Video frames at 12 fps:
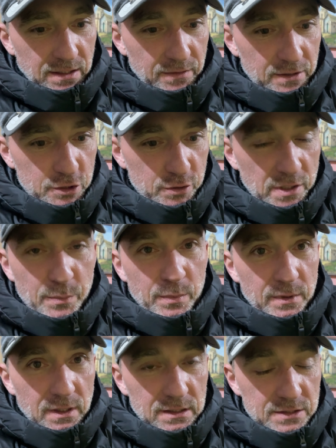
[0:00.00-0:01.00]
the trip,
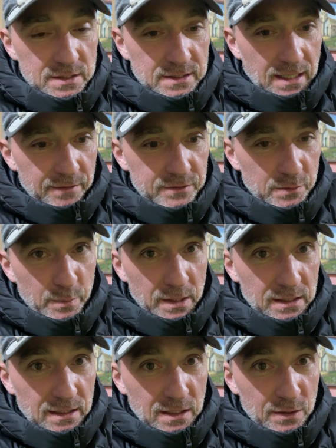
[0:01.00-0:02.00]
I'll just have to
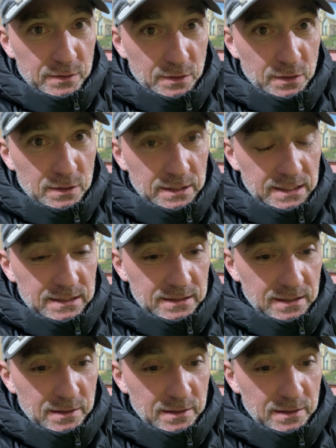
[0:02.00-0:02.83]
bail out early